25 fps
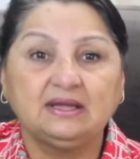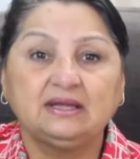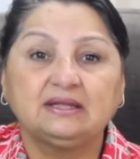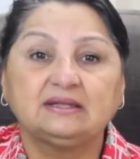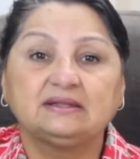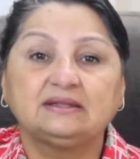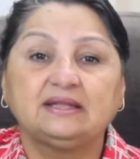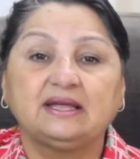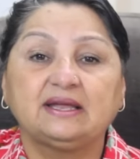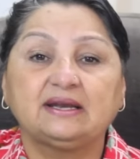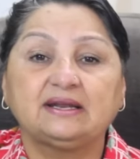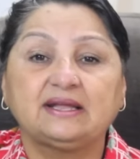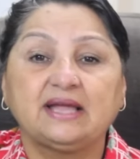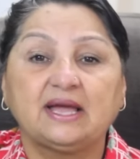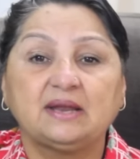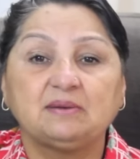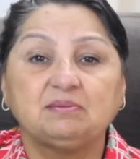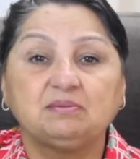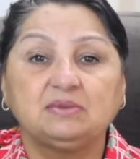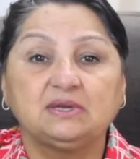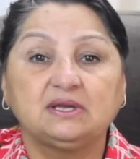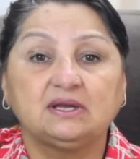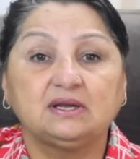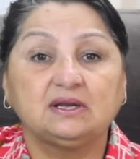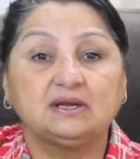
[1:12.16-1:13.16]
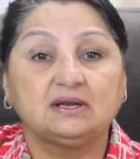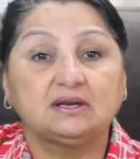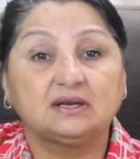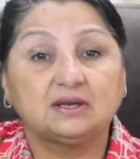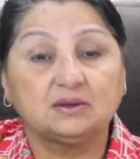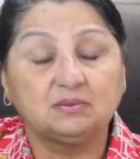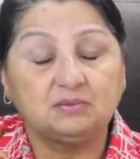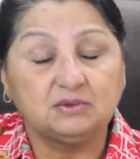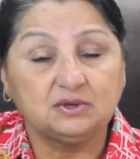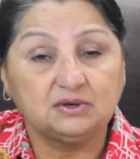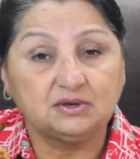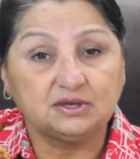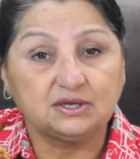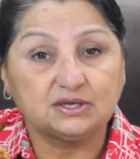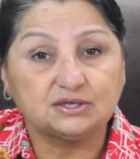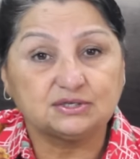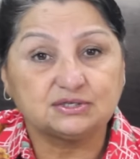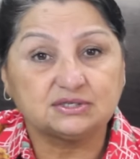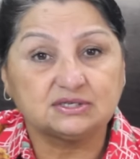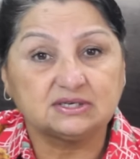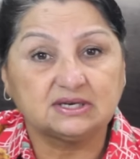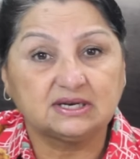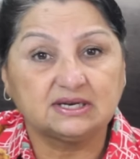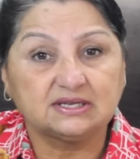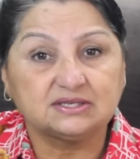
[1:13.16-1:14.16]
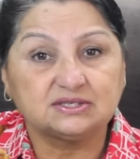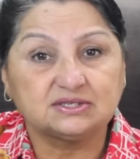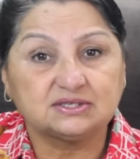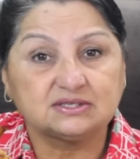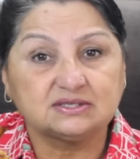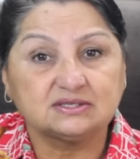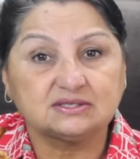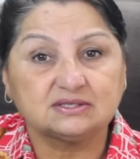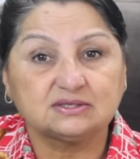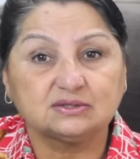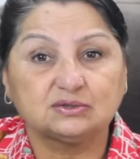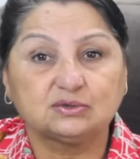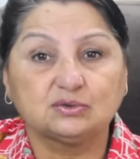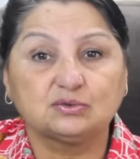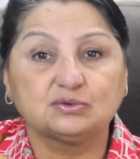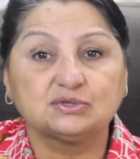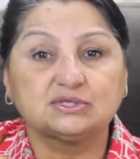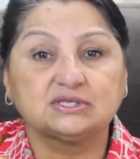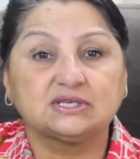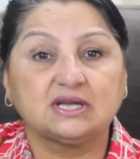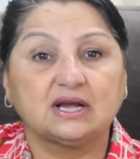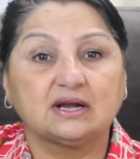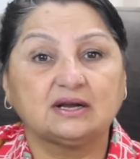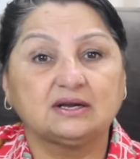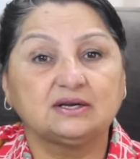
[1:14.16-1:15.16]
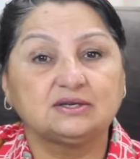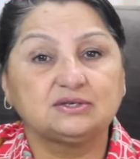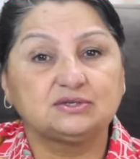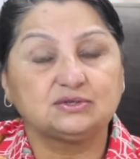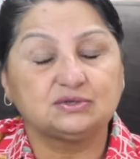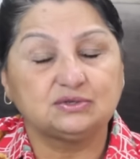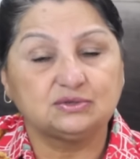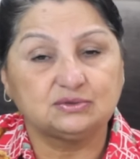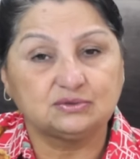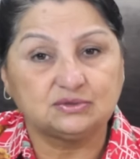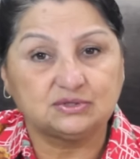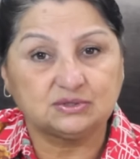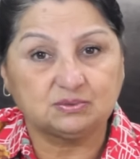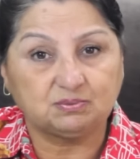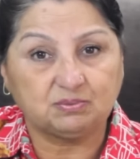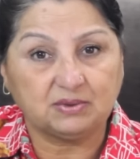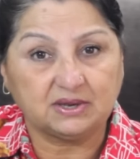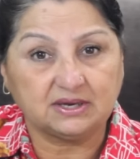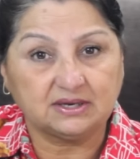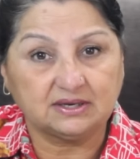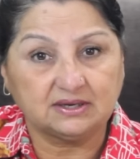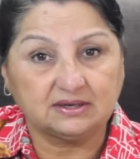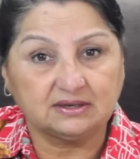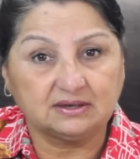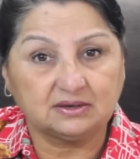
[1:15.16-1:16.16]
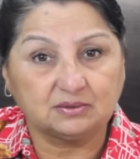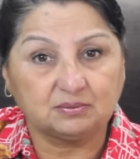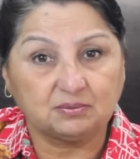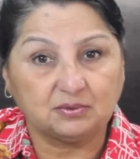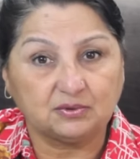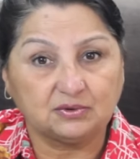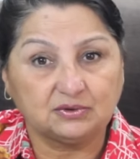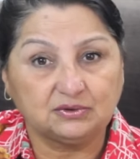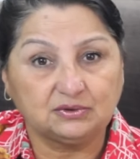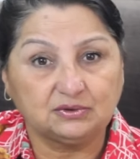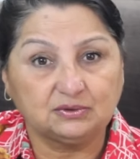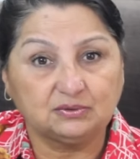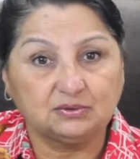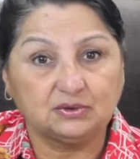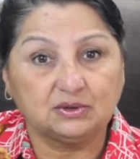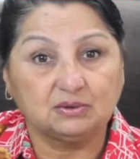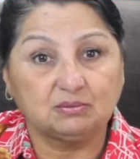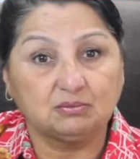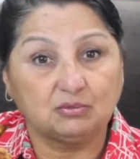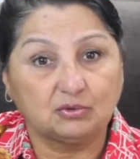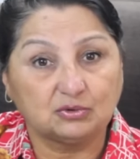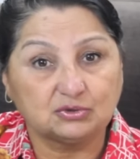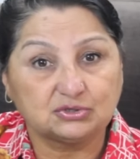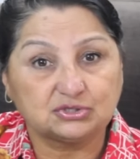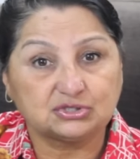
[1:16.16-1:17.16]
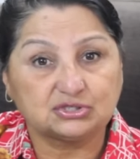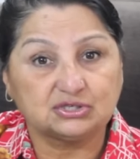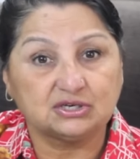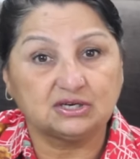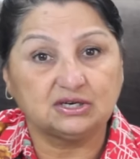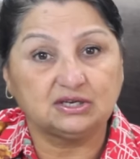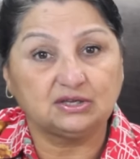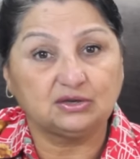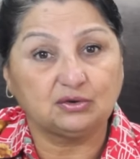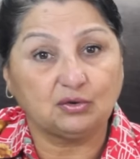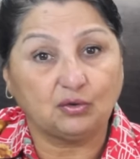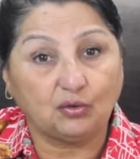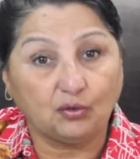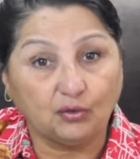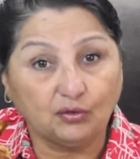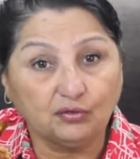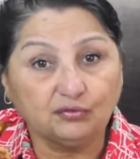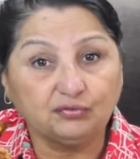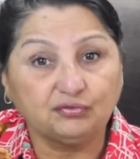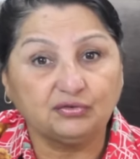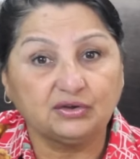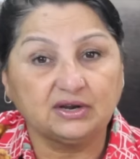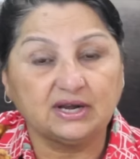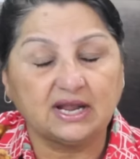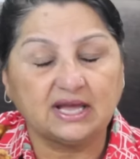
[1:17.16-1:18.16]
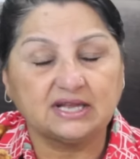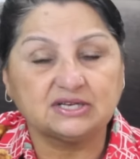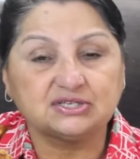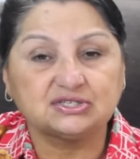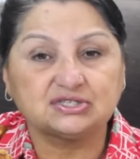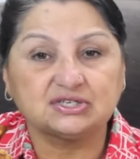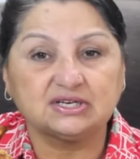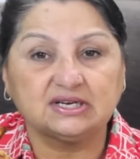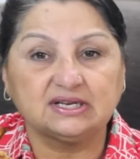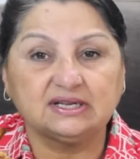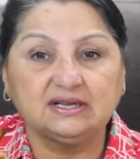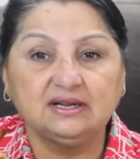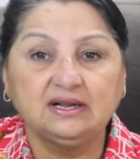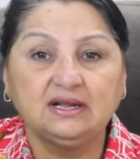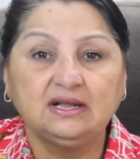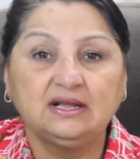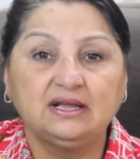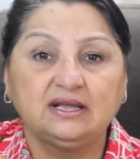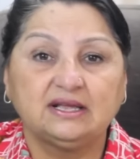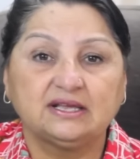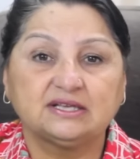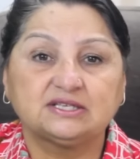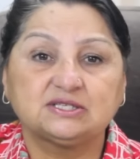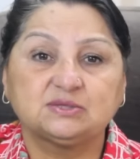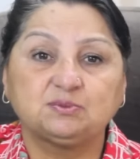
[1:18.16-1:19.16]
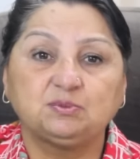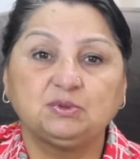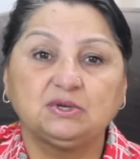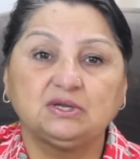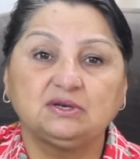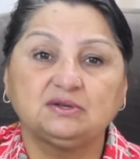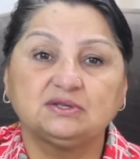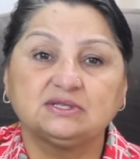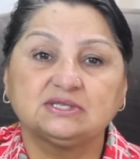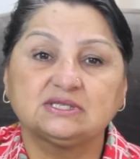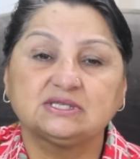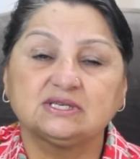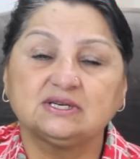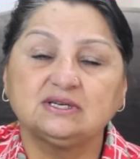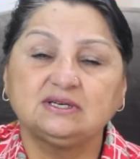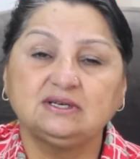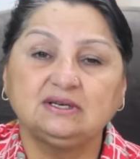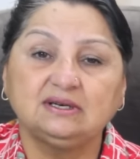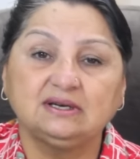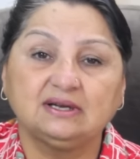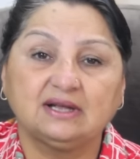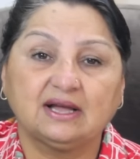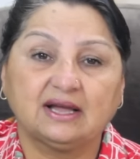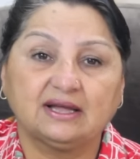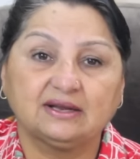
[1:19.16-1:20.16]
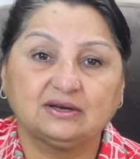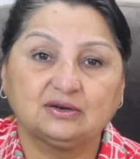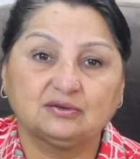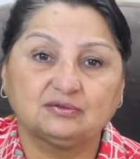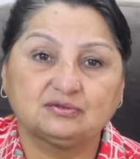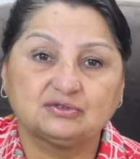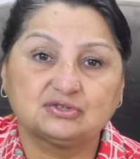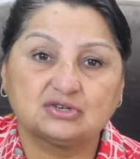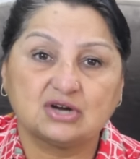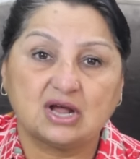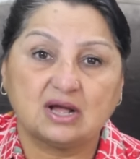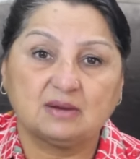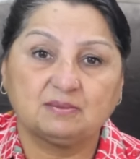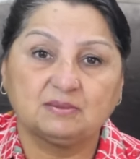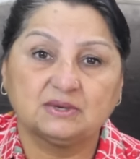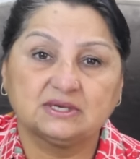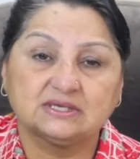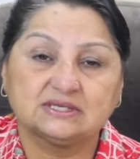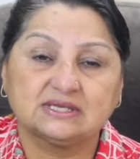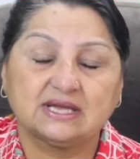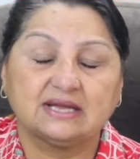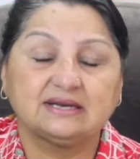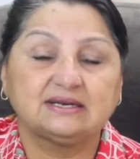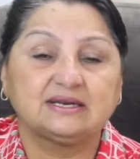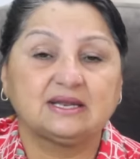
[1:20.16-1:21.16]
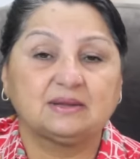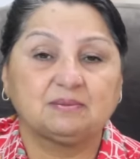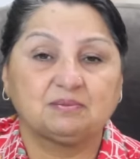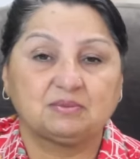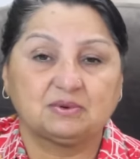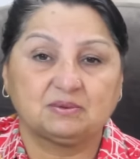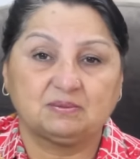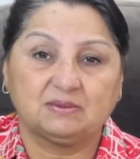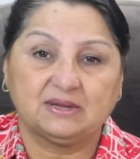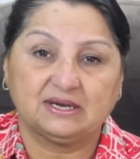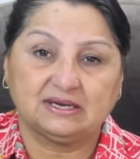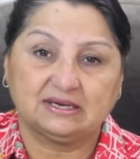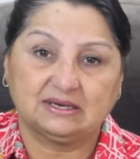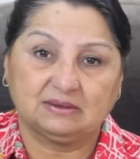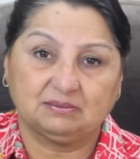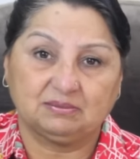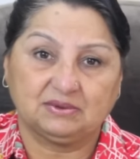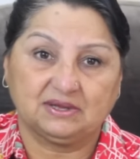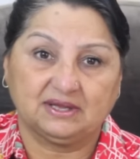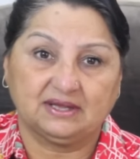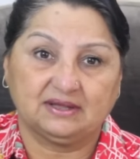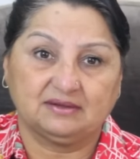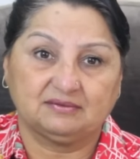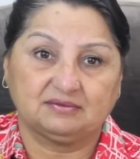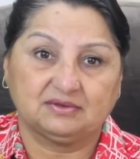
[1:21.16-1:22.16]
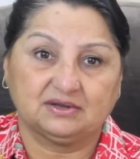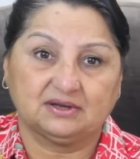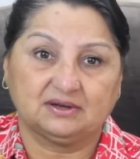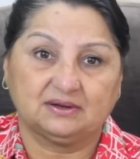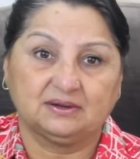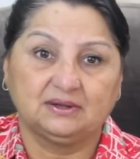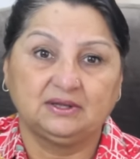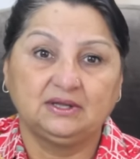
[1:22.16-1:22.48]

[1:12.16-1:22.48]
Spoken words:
There can be communication glitches. Those younger to you, dependent upon you emotionally or financially, experience certain kind of dramas and temperamental behavior.